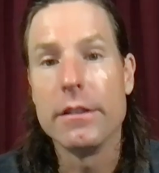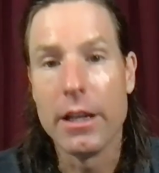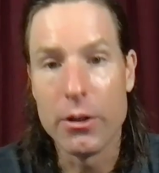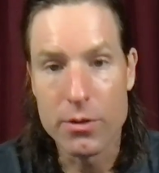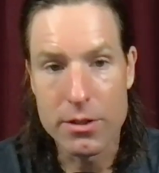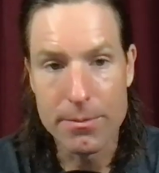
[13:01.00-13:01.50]

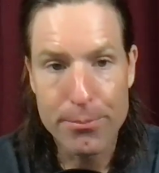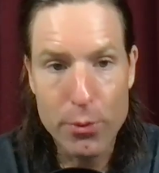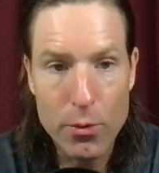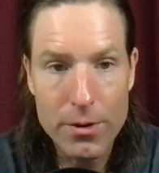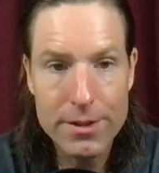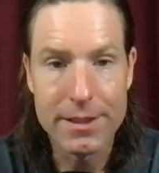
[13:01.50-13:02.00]
that it was
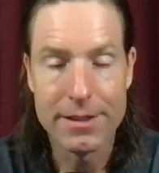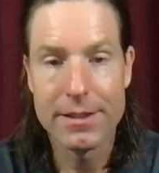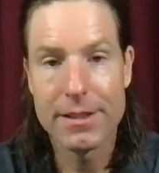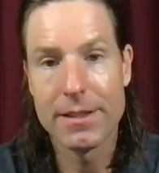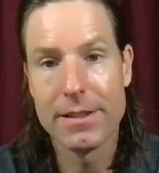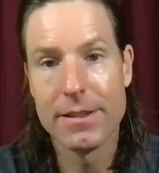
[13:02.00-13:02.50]

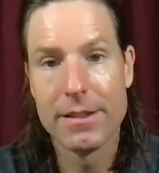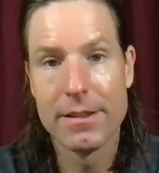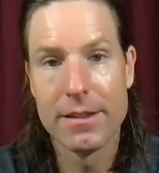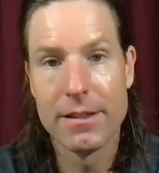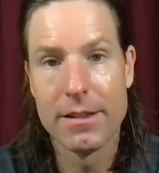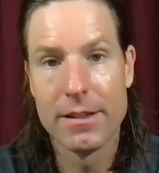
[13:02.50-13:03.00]
important
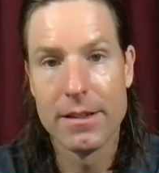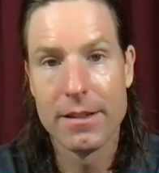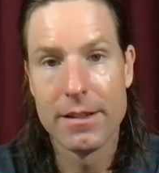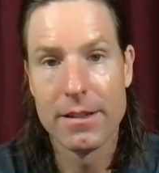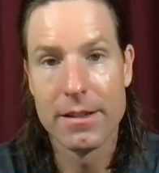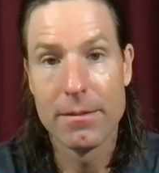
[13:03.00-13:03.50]

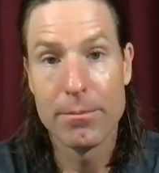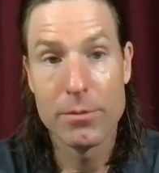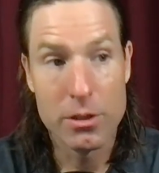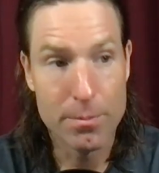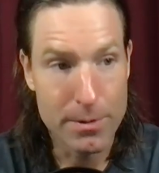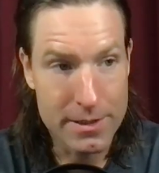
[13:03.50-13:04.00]

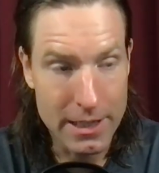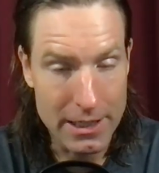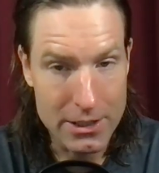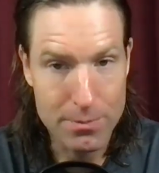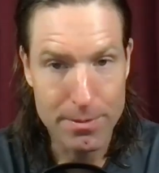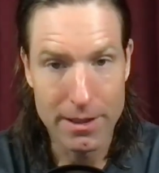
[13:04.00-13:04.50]
to
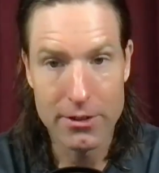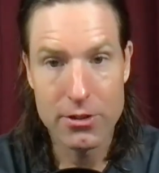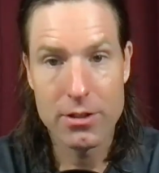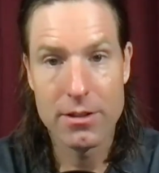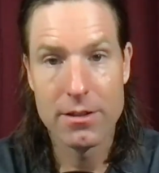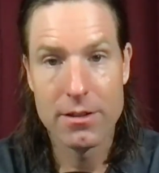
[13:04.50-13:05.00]
protect
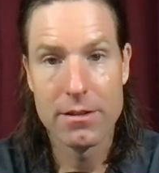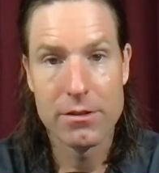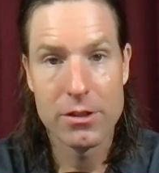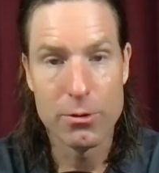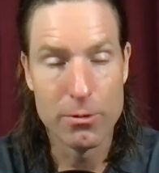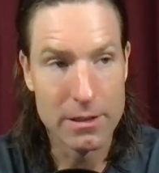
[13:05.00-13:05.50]
speech,
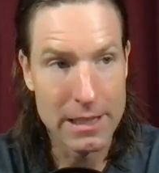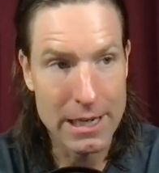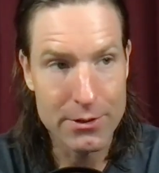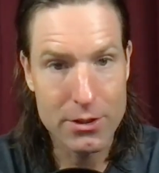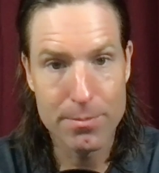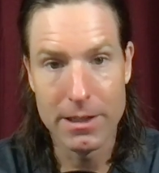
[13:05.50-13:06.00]
to
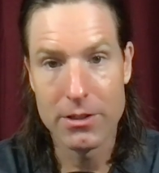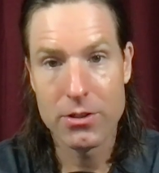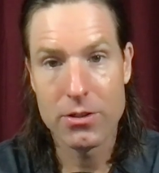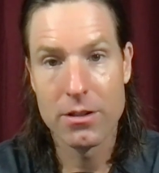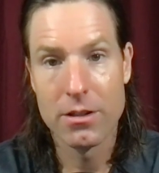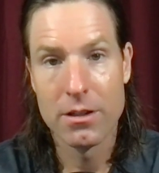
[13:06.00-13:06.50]
allow
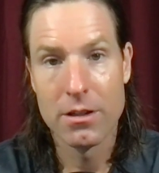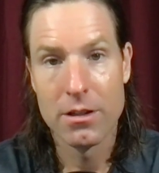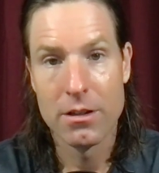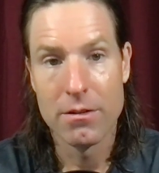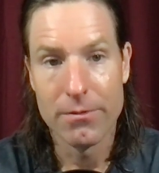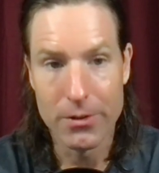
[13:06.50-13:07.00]
speech
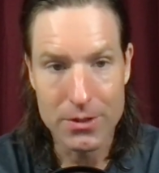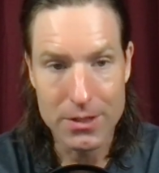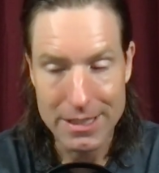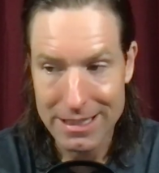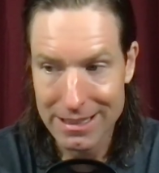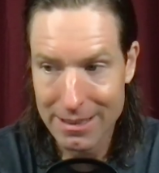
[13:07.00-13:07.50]

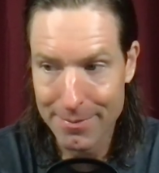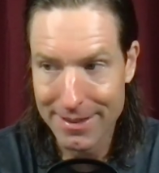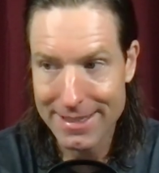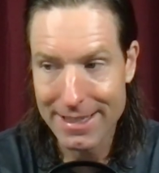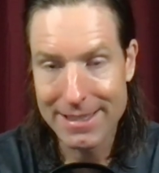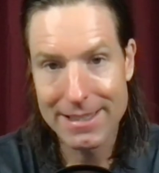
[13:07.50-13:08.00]
versus
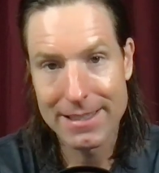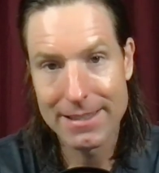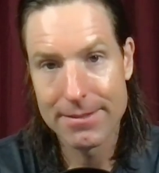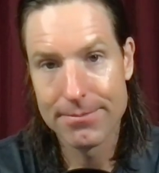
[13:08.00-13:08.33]
limit it.